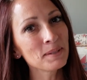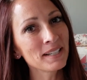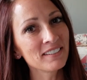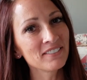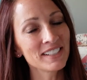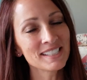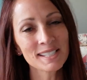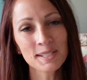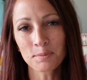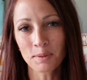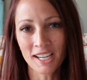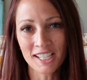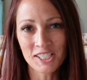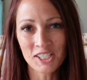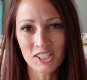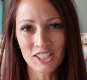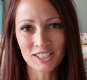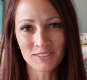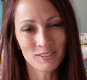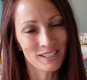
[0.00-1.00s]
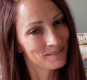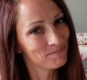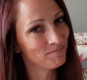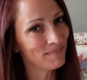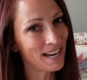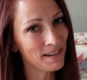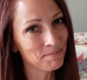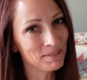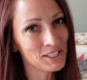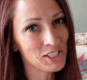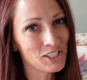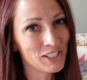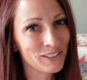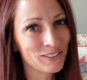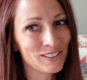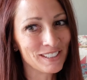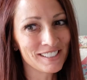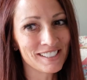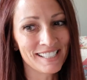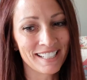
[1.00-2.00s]
bit of inspiration with my machine
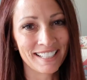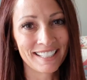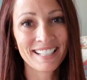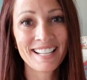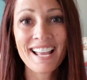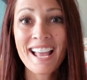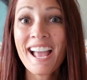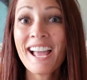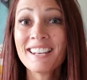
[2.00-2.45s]
quilting.